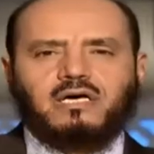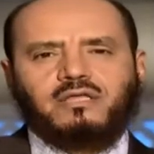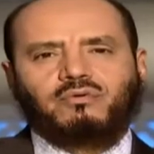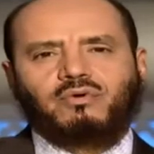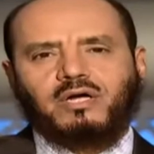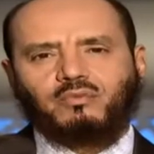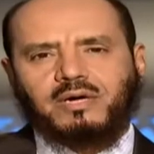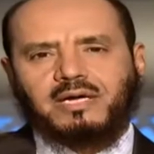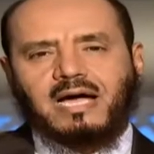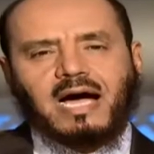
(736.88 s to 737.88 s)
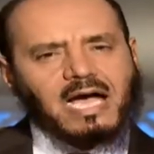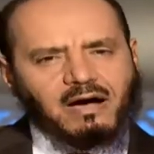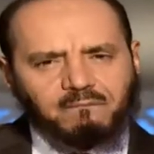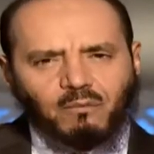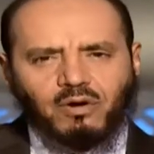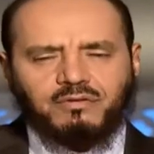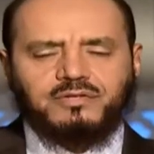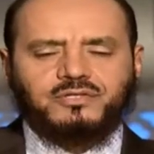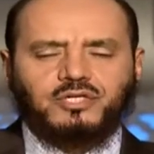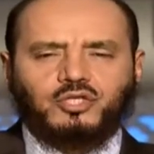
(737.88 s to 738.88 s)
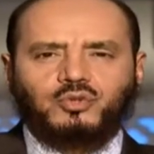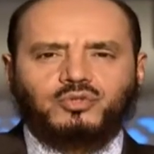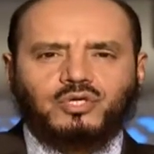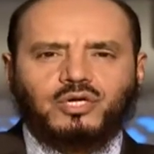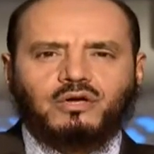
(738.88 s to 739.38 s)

in the right way. I have more on these issues